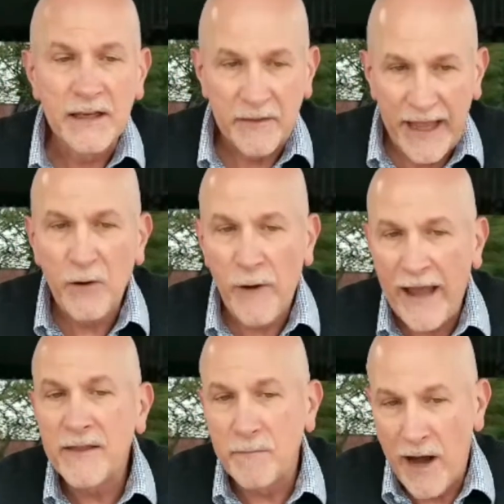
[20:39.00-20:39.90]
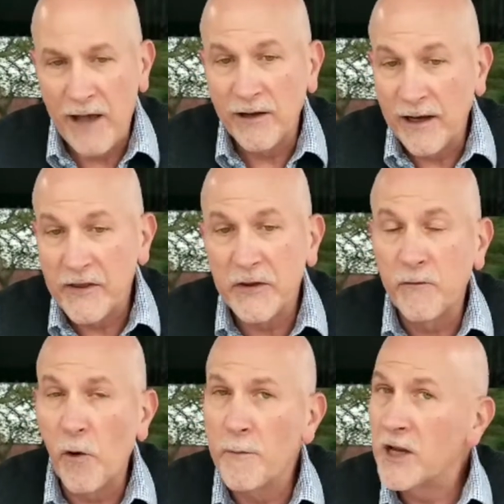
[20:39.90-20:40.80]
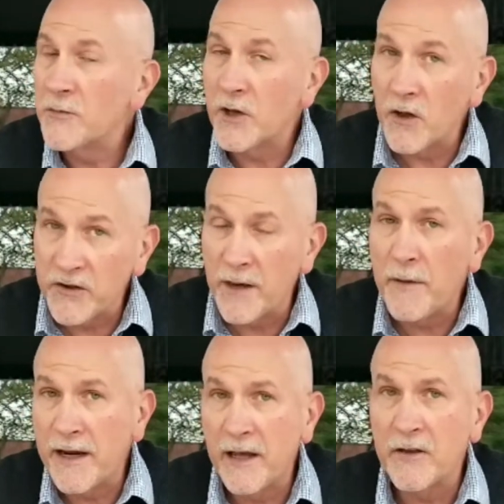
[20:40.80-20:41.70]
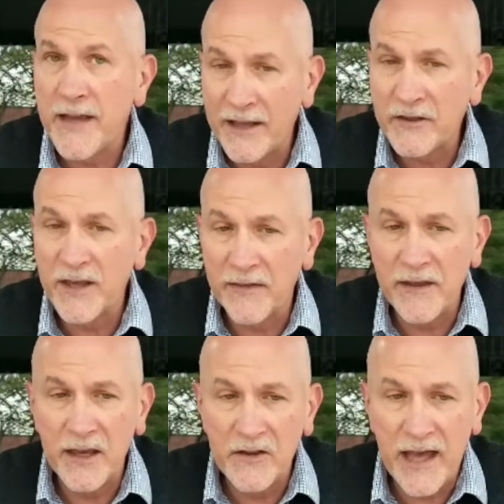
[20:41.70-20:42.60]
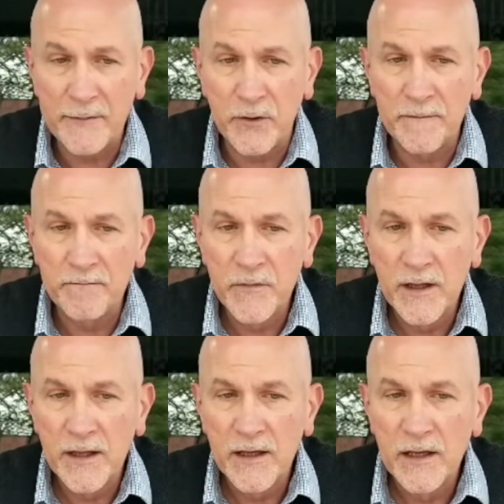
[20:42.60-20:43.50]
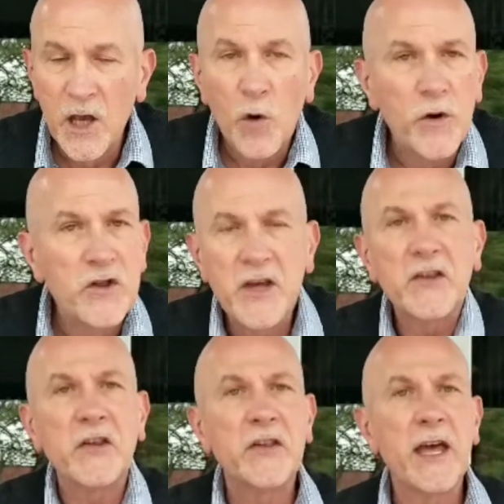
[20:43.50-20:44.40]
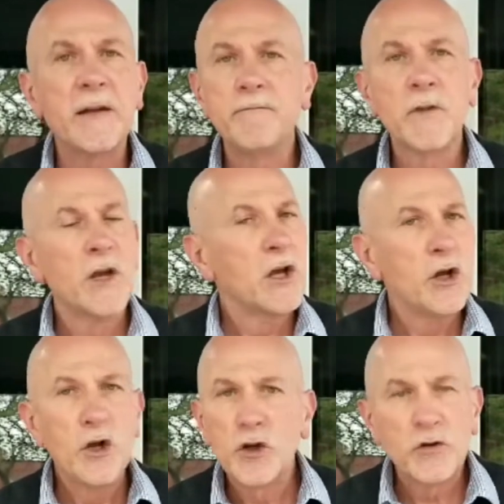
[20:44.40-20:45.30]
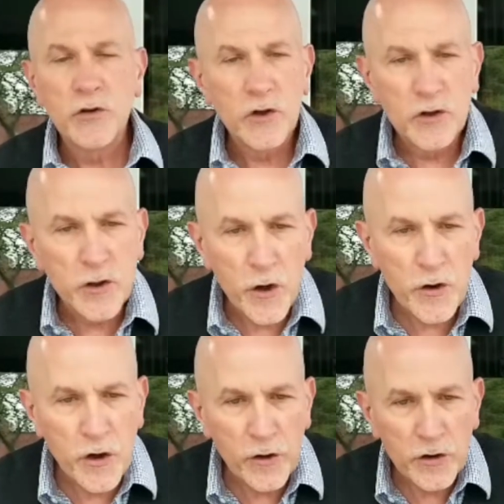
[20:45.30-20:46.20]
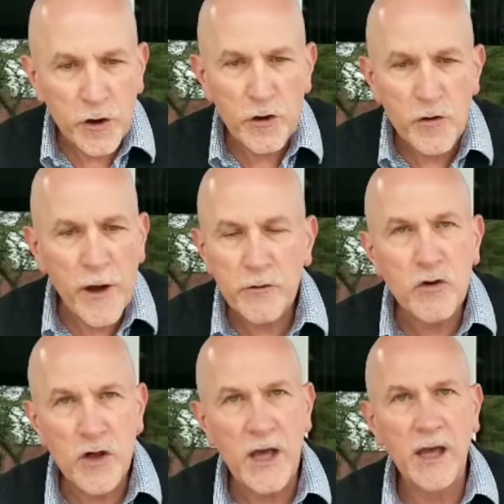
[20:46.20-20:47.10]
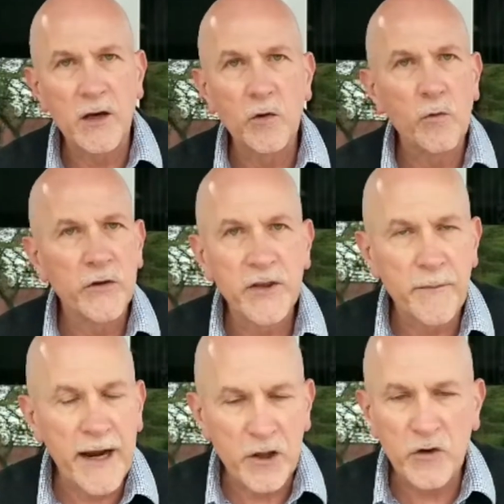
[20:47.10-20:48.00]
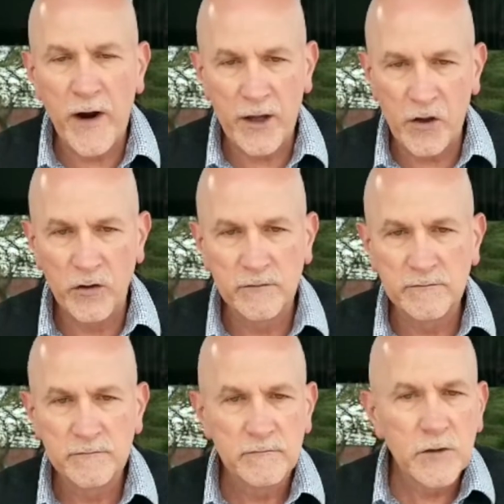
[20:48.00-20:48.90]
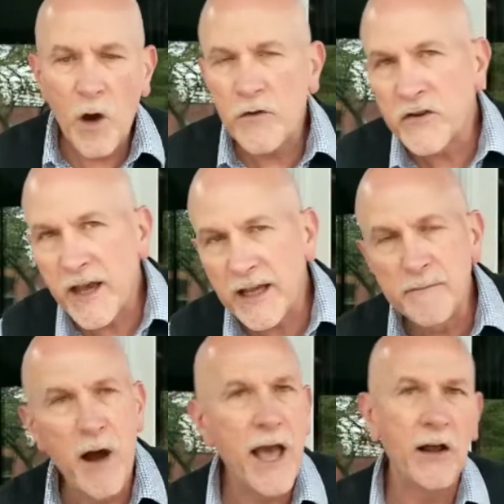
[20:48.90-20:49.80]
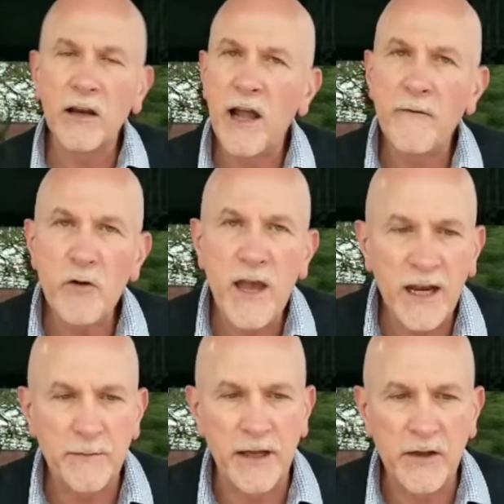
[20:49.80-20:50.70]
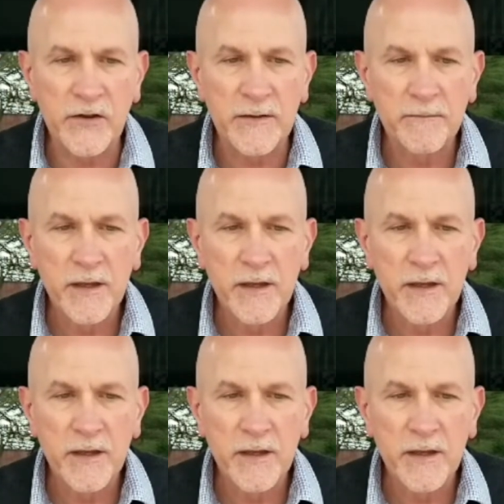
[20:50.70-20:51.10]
They ran the mile in less than 4 minutes because somebody else had set the example. When Jesus said, turn your other cheek when somebody strikes you. Go the second mile. Love your enemies.